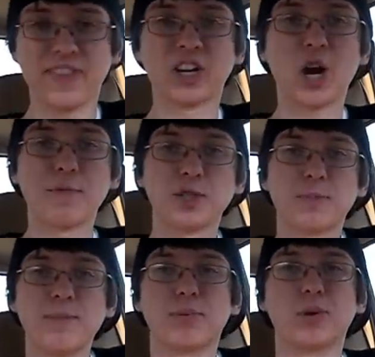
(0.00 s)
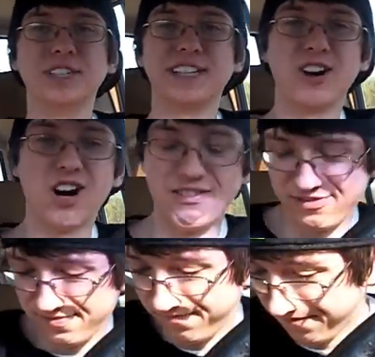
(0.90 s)
the cover's been printed off
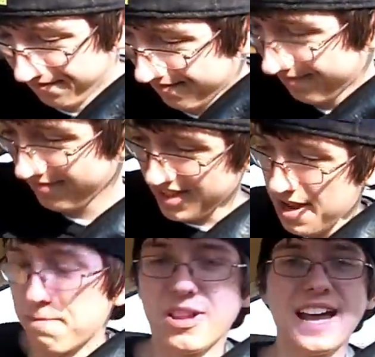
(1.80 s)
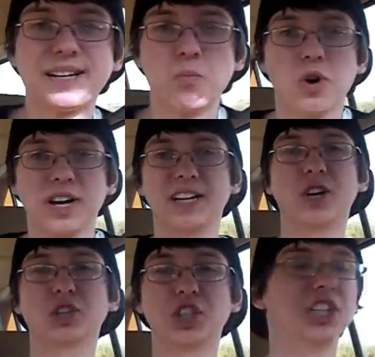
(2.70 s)
and black and white and
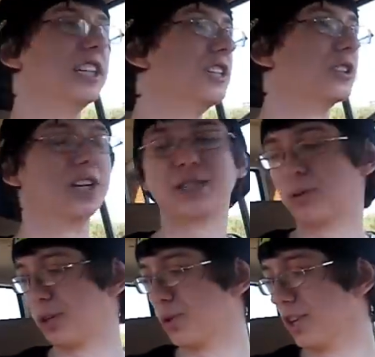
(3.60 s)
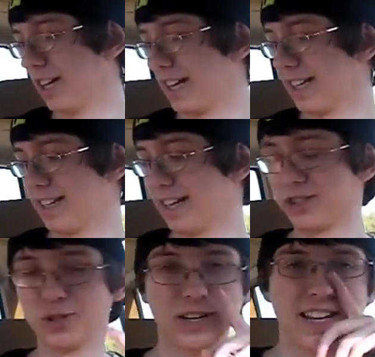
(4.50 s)
all shitty, so that's pretty cool that I got
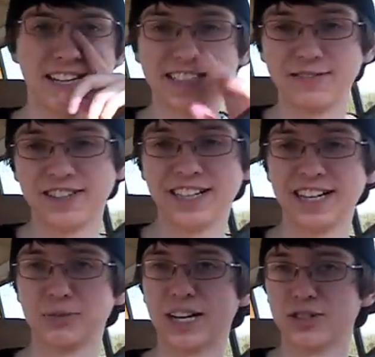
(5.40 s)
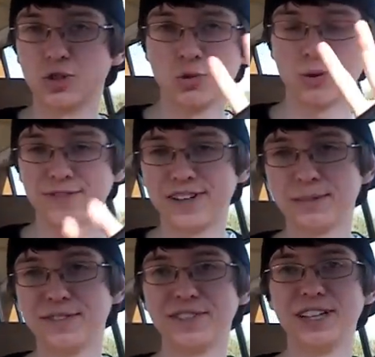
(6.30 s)
that. So yeah, that's everything guys. We got two more
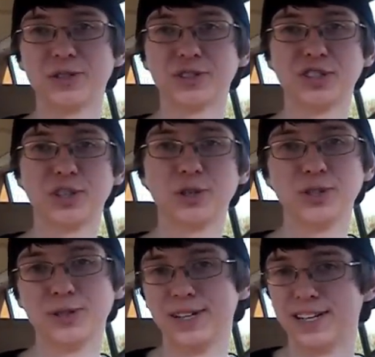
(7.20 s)
family videos to go to.